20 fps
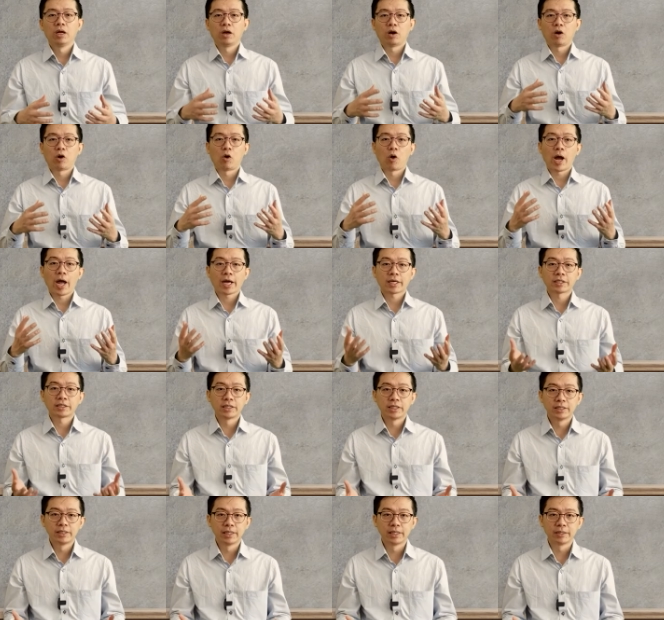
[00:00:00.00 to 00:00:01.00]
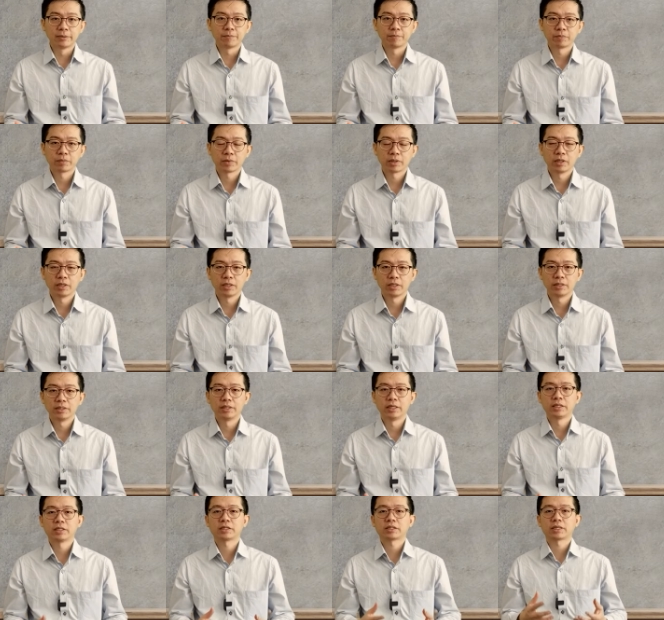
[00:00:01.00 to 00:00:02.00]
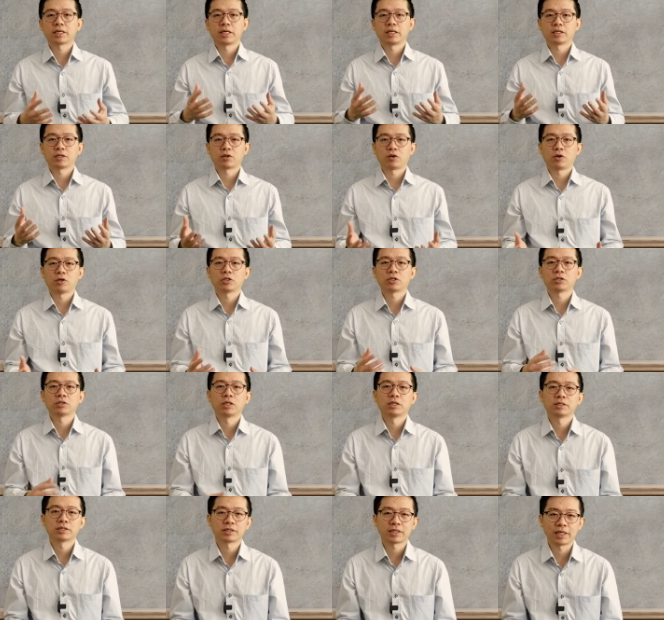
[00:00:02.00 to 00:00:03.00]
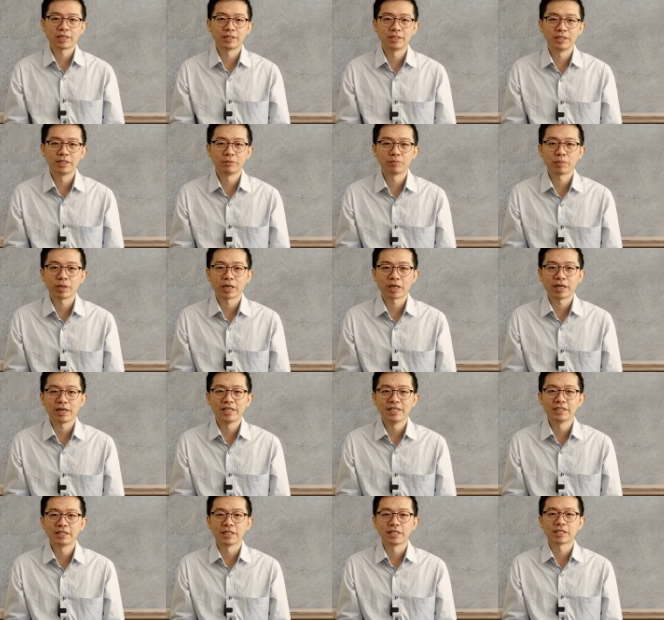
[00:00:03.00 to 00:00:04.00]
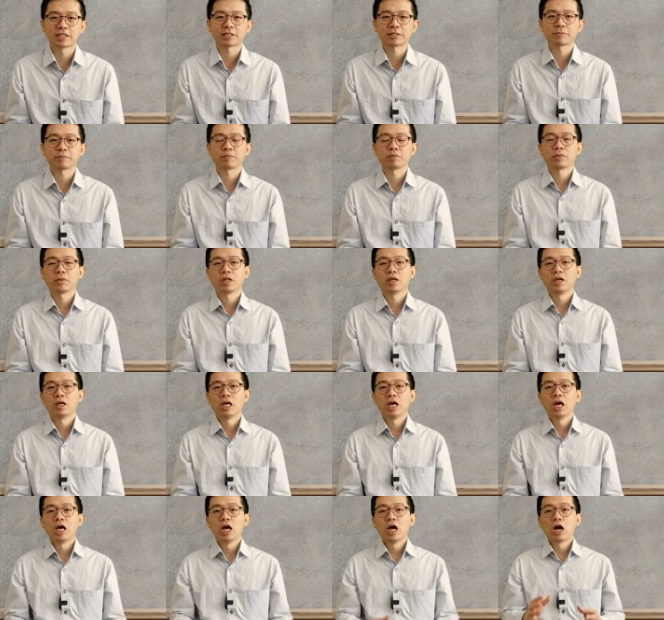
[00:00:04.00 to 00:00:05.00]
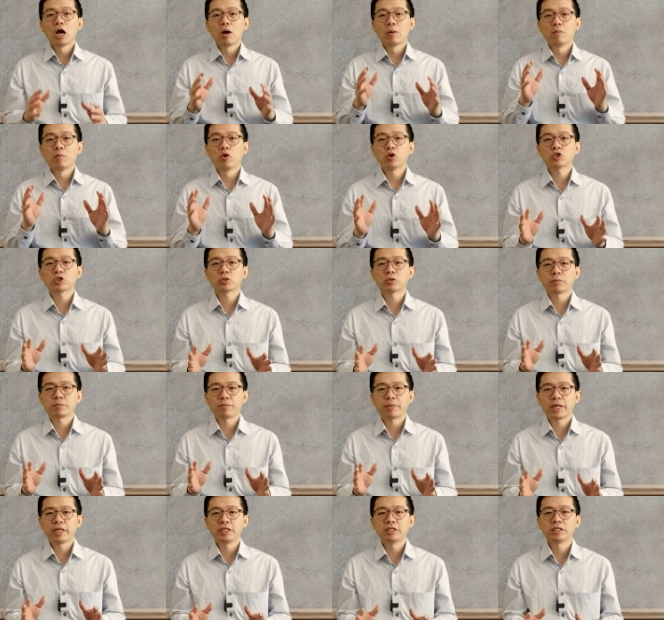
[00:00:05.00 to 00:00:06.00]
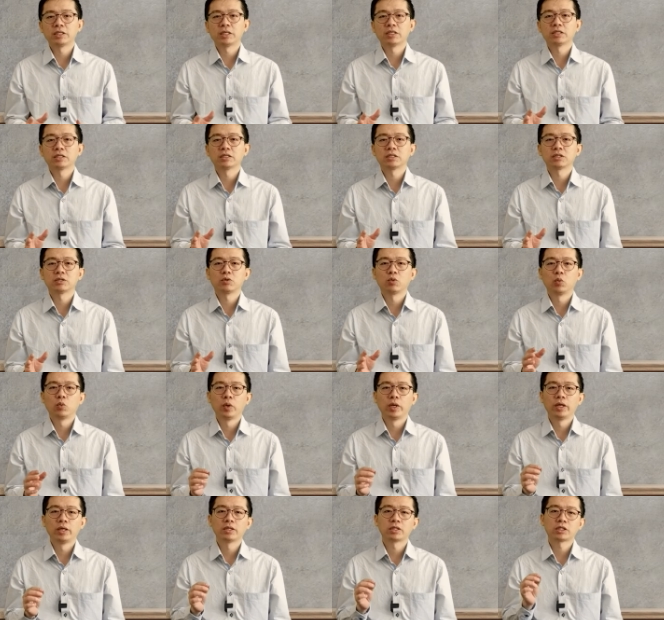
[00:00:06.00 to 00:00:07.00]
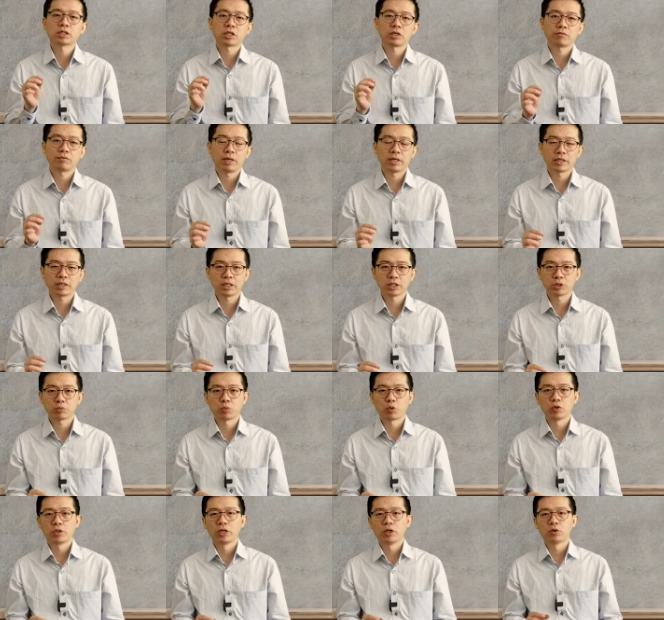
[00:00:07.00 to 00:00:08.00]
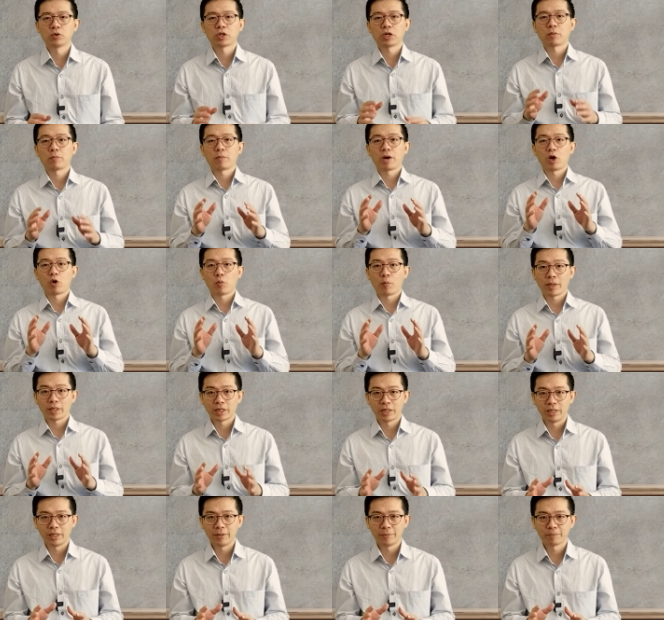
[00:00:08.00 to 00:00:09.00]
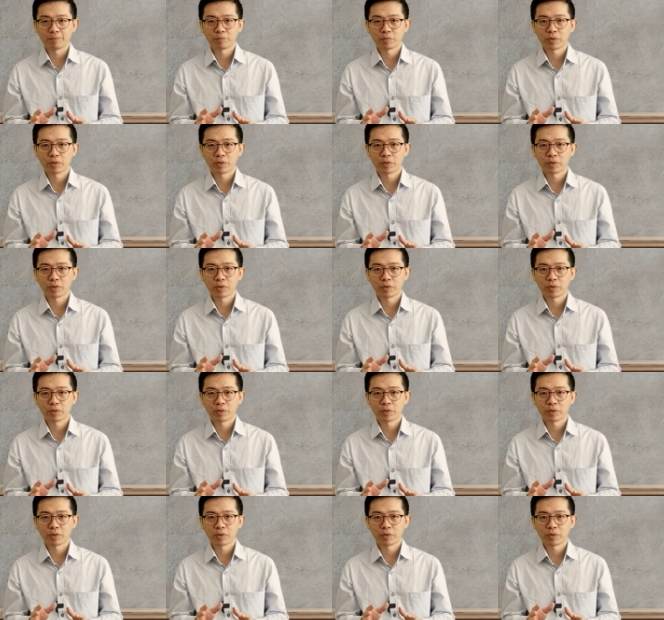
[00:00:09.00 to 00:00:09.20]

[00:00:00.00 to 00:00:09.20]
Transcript: or accident, this can cause sudden paralysis. Most patients with cervical spondylotic myelopathy